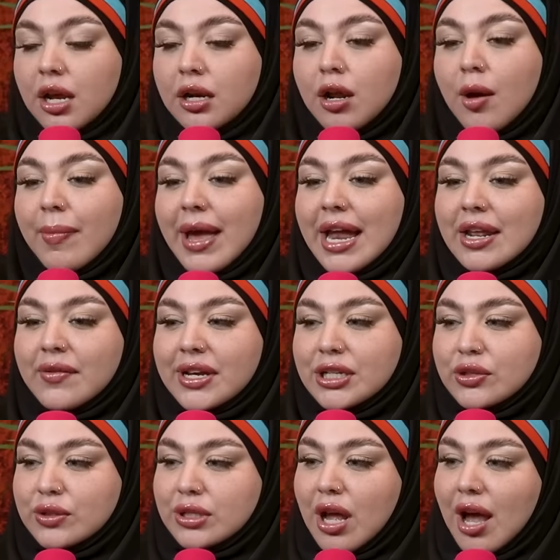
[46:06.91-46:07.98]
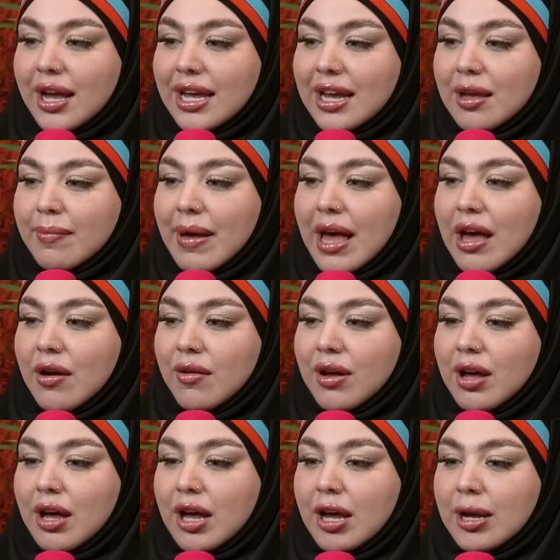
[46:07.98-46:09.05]
No, but anyway, she was talking about.
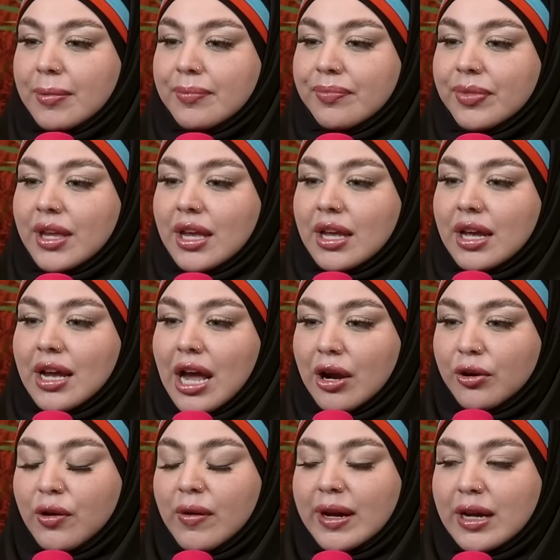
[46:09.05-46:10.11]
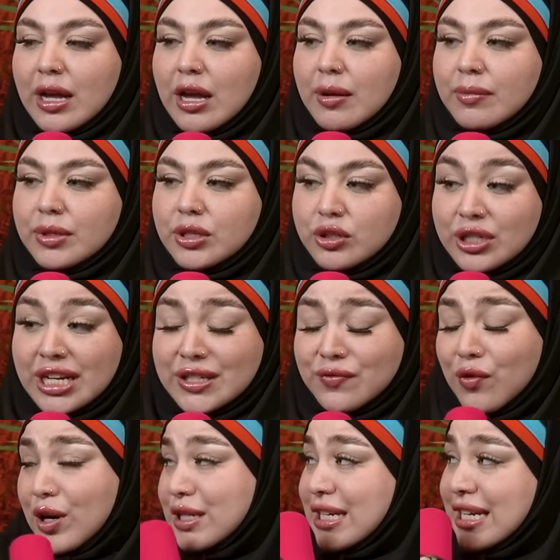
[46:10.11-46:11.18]
um how growing up, so she has
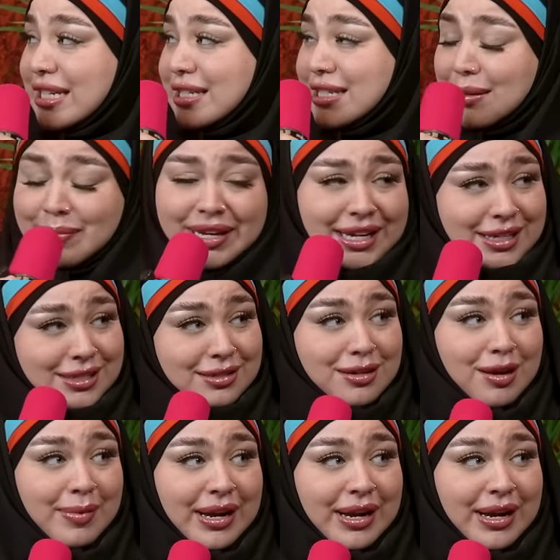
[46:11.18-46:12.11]
14 siblings. Mm,